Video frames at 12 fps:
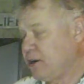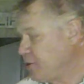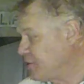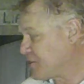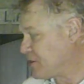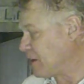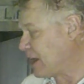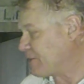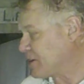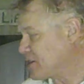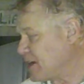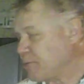you'd still have
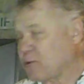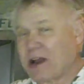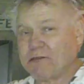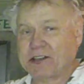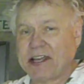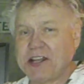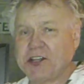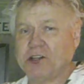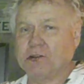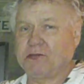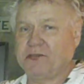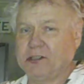the same
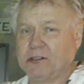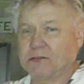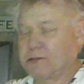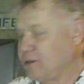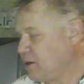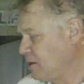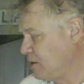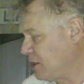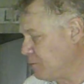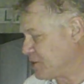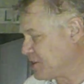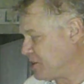gravitational field. It
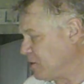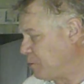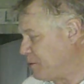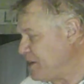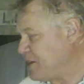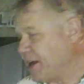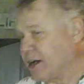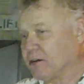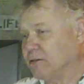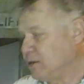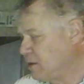would still be there,